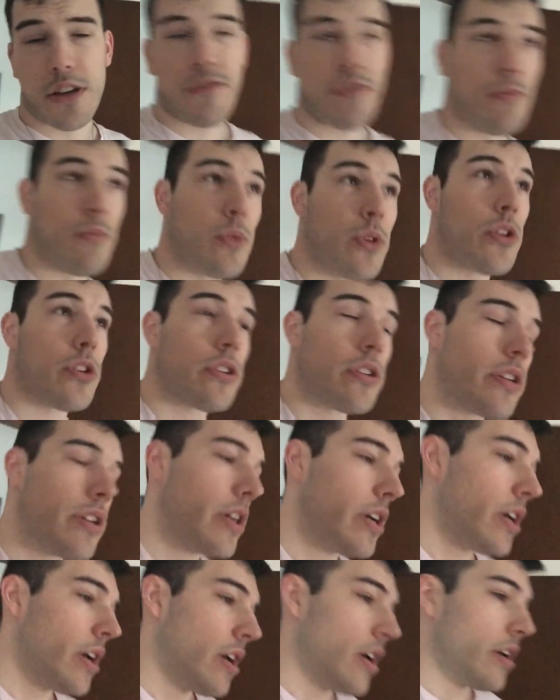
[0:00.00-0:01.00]
off from work
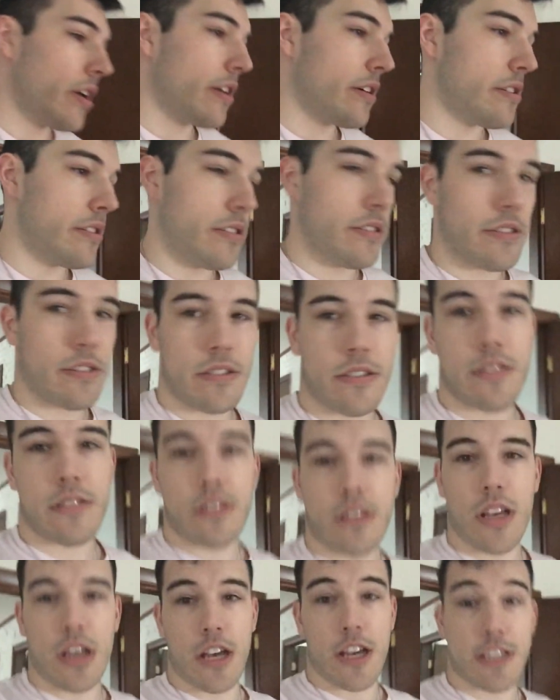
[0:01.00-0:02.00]
because
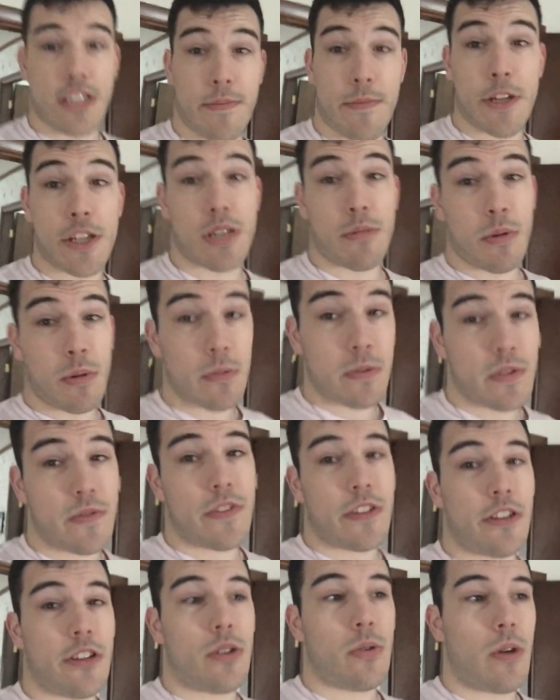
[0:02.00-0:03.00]
uh, as I mentioned in my previous
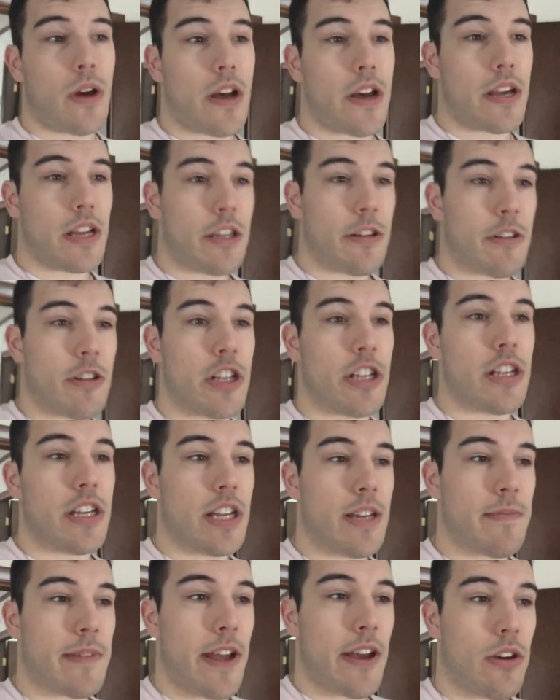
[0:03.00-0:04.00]
video, I
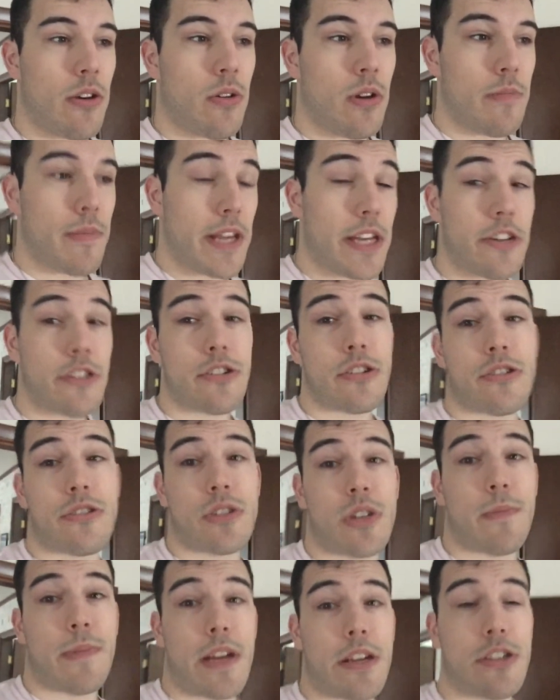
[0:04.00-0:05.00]
am now a manager,
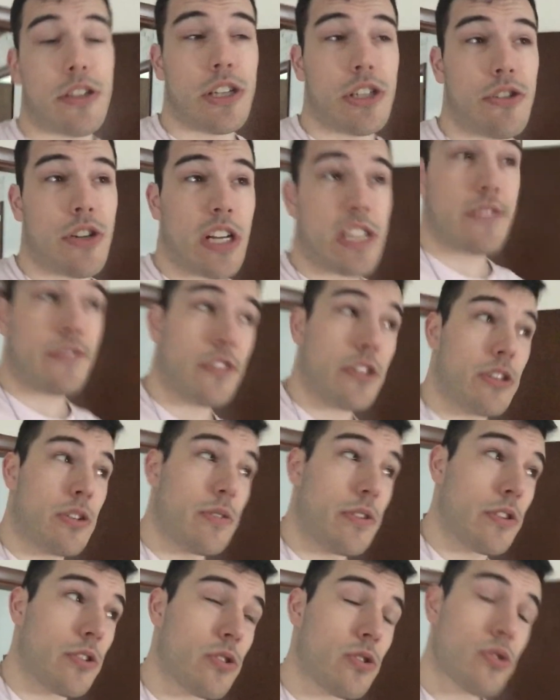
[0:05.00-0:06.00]
so I'm actually transferring to
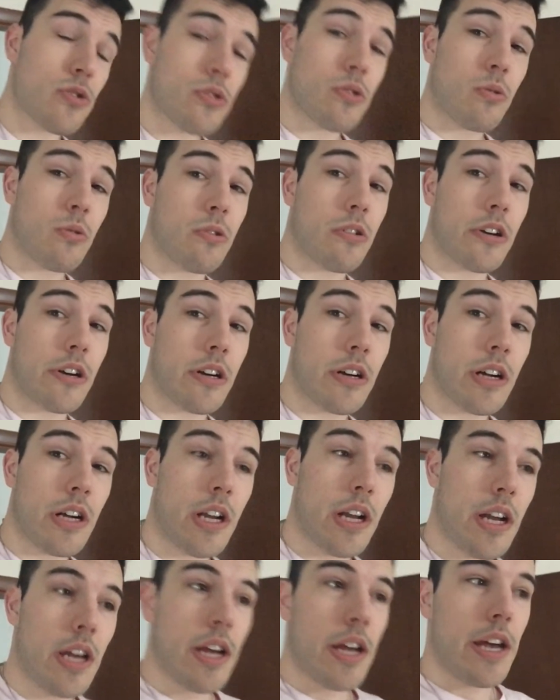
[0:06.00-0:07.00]
another store.
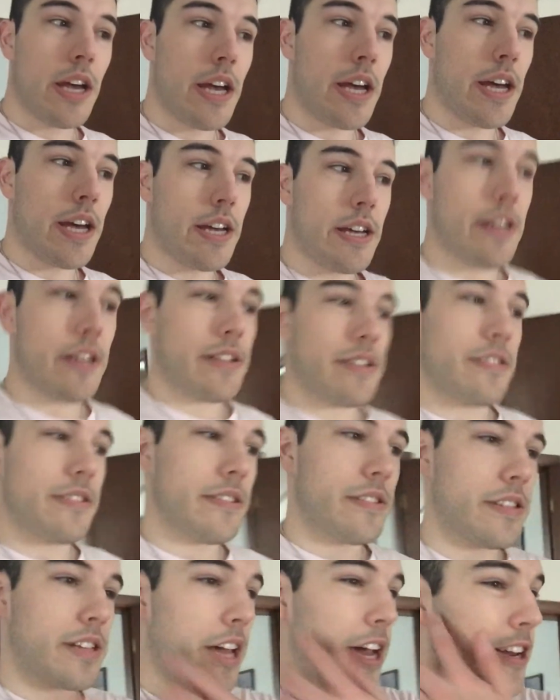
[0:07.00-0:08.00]

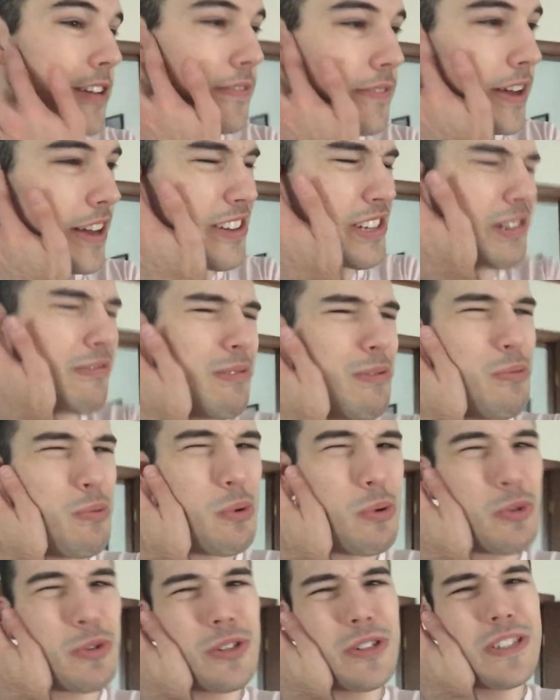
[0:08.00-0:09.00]
And kind of as a
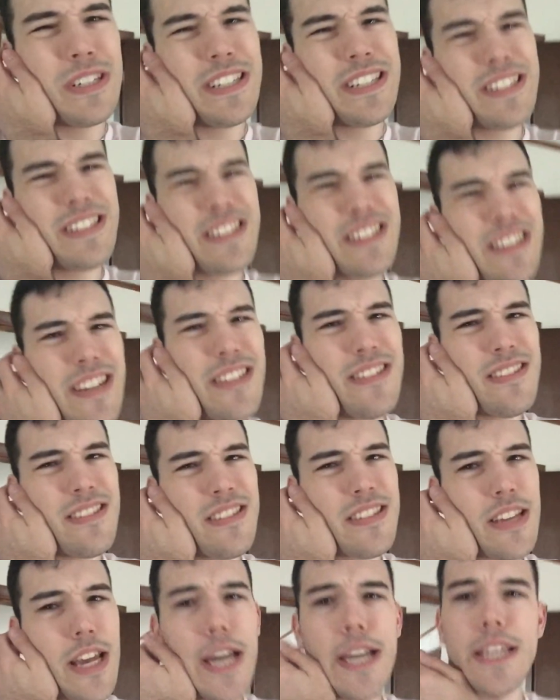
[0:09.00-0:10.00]
reward, in a
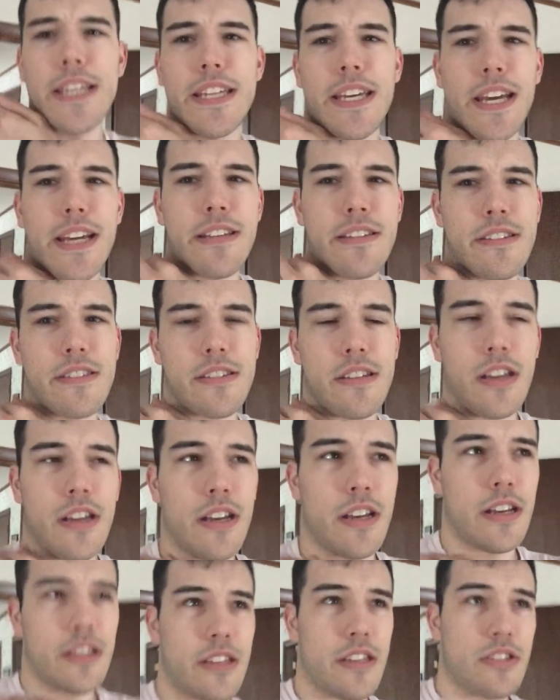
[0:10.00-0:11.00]
sense, I get
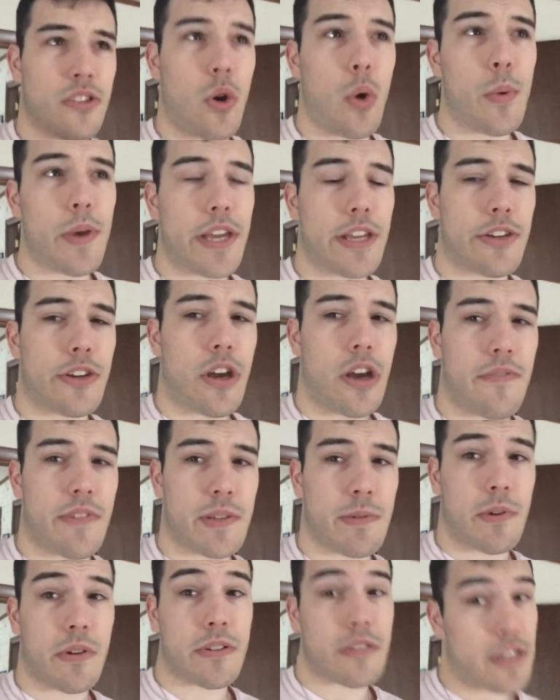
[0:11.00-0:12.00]
uh, this whole weekend off
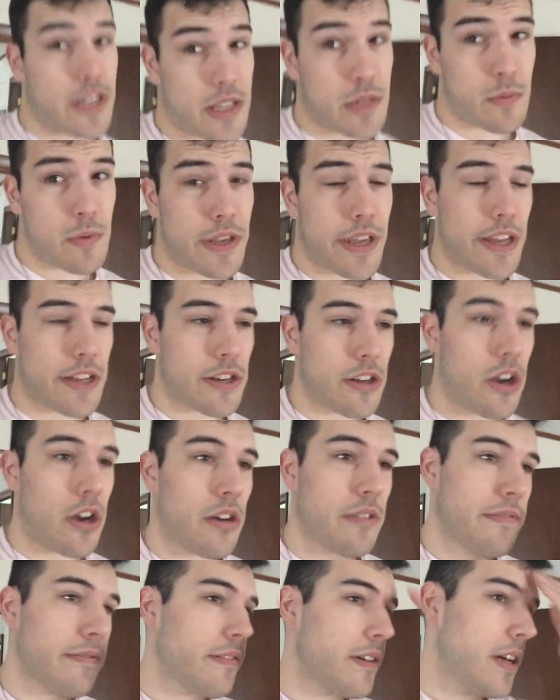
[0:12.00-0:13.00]
as well as next weekend
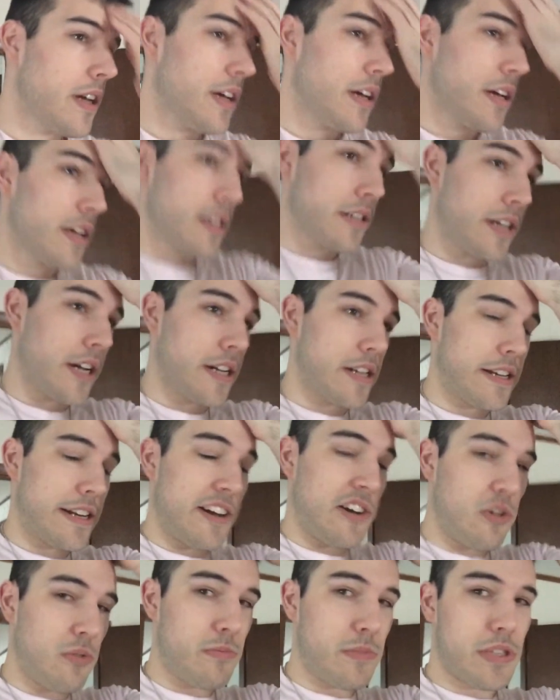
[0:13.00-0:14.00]
off, kind of to
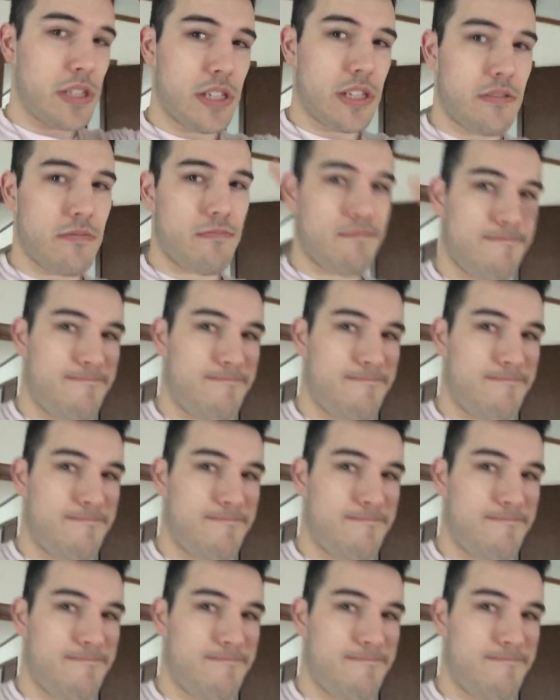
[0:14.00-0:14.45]
help me